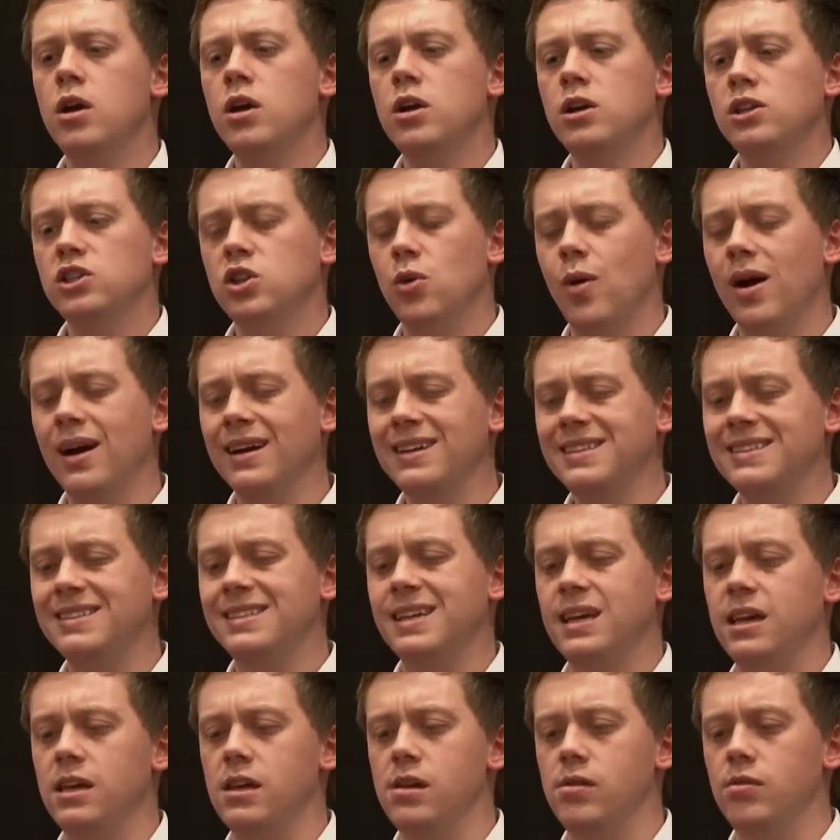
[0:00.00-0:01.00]
So I
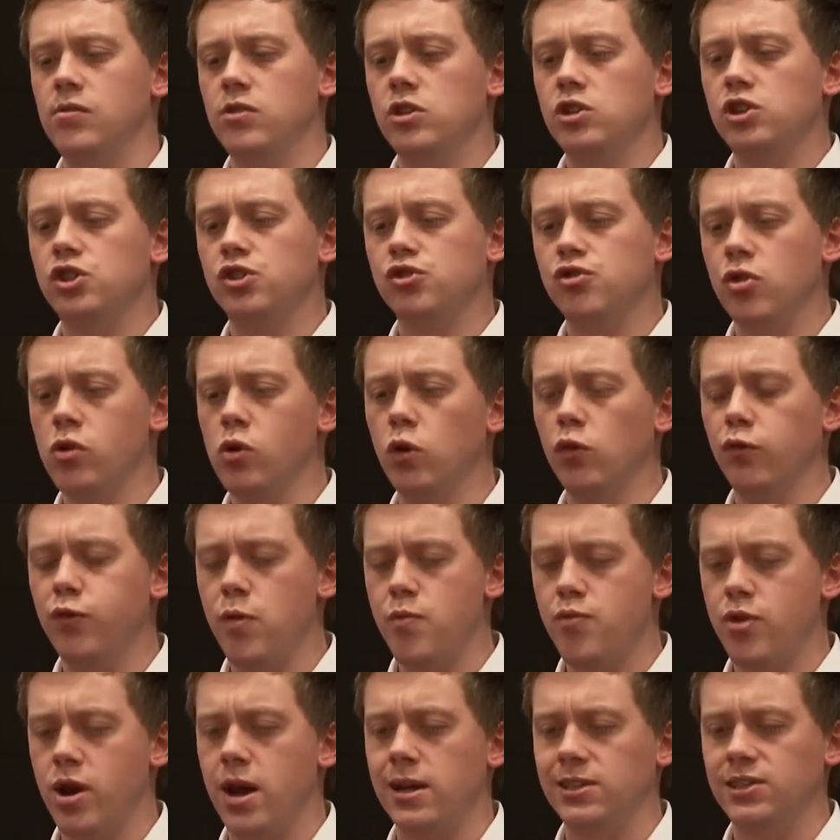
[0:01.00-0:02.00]
see the struggle for
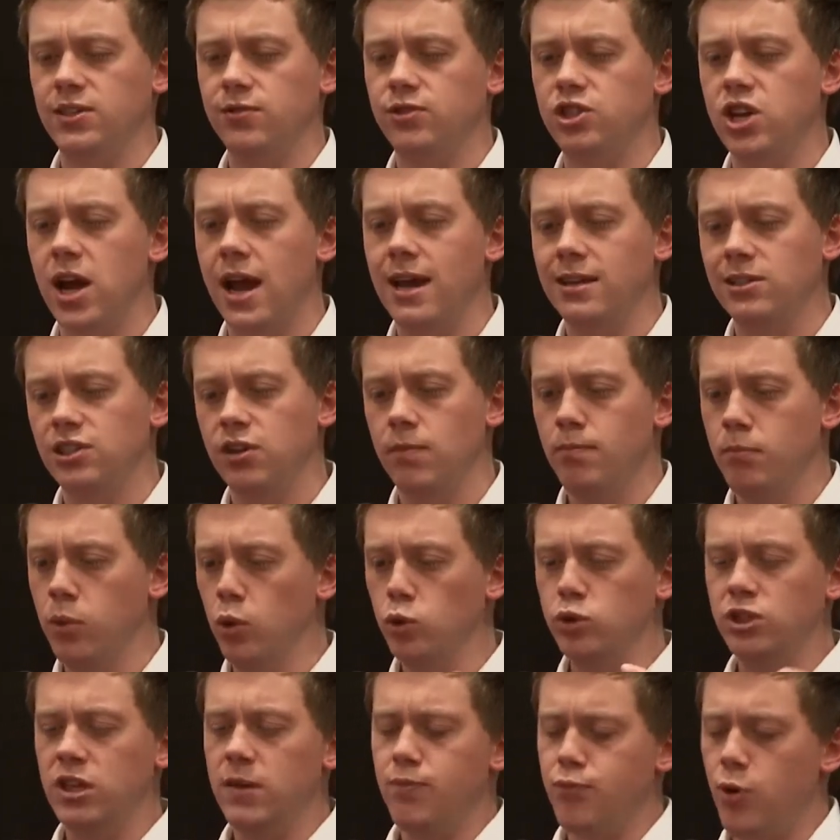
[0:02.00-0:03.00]
progressive change as a
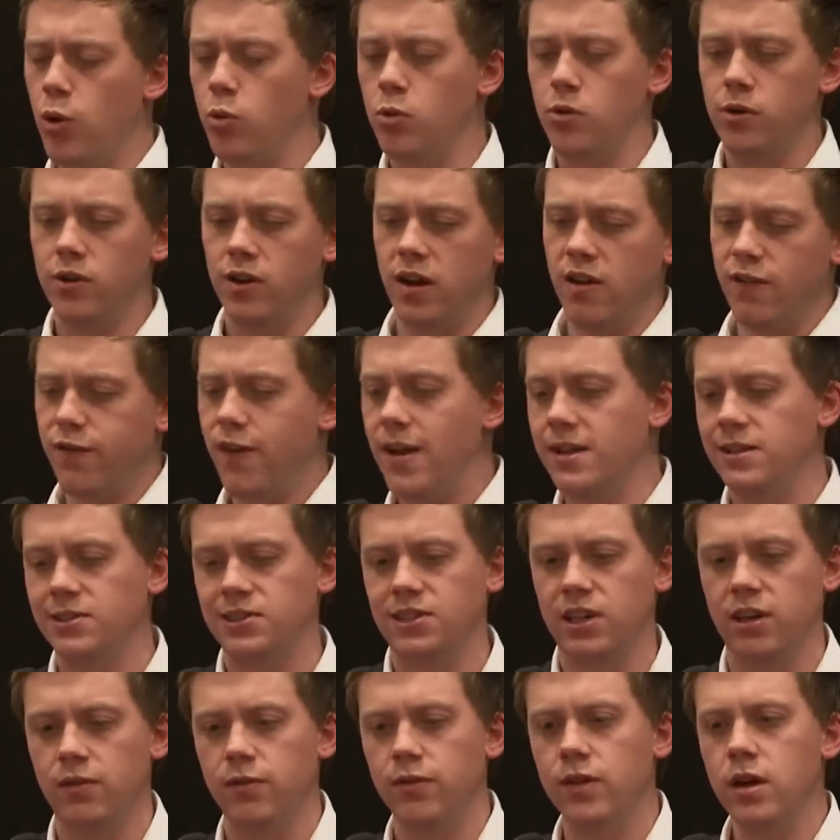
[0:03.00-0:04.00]
multi pronged
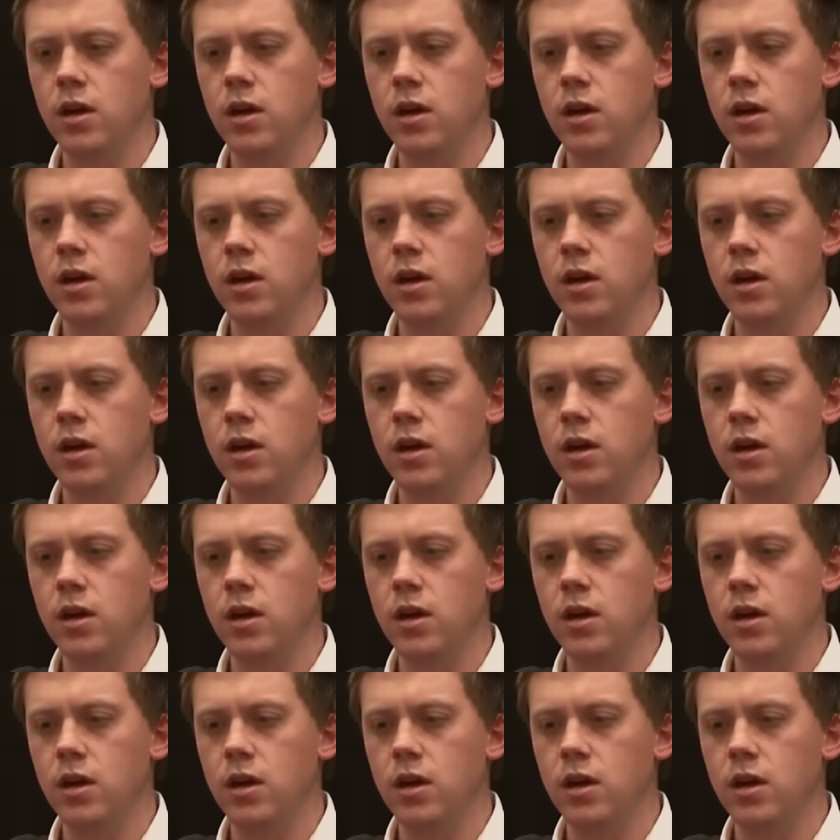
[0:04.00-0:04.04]
offensive.